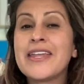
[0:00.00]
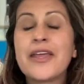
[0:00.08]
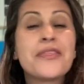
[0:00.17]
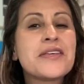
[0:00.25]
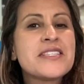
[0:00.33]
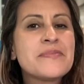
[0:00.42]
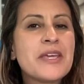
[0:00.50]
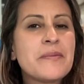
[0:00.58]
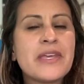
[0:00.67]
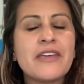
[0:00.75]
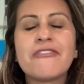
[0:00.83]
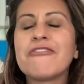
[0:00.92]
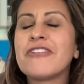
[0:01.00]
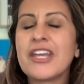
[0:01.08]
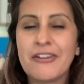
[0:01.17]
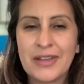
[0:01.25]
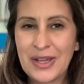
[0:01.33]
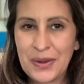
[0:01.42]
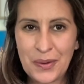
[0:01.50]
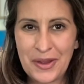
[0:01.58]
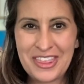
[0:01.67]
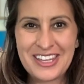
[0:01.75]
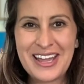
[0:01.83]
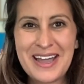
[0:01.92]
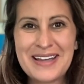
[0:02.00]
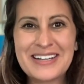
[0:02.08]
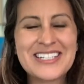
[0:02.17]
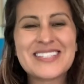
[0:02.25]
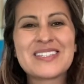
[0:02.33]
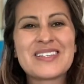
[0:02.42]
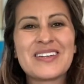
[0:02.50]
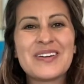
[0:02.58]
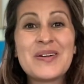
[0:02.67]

Now, this may be very unorthodox,